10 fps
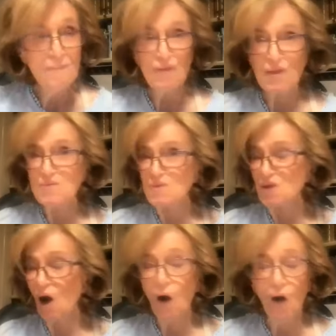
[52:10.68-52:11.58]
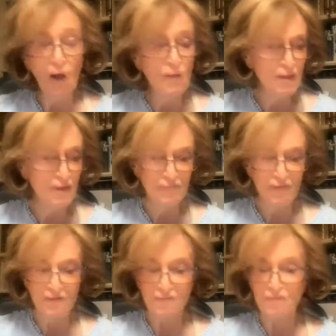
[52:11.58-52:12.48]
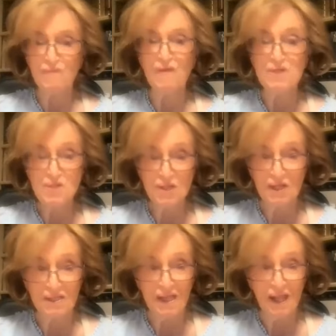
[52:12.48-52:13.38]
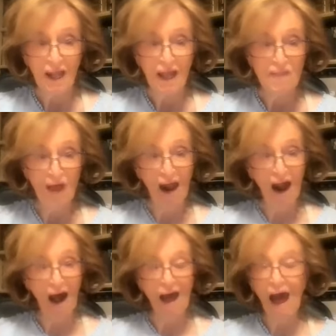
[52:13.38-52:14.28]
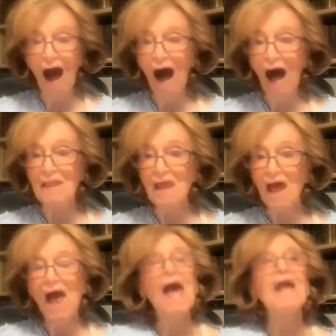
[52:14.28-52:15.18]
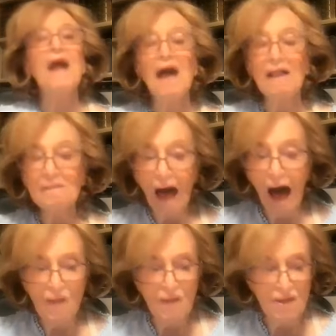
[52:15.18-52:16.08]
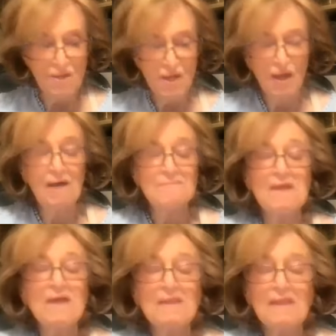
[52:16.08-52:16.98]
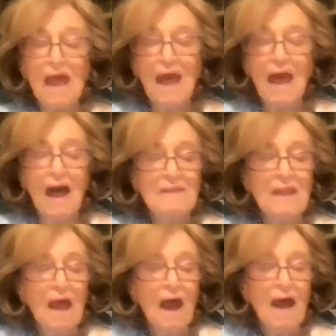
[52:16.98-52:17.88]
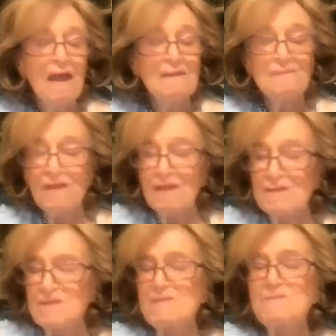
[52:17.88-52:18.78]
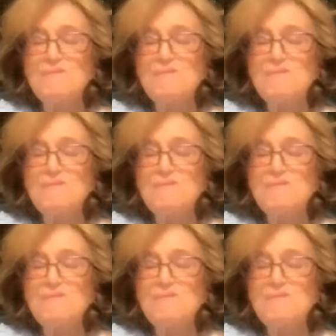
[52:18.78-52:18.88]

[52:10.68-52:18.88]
but this was a whole different vision that I had. And I allowed it to come in and seemed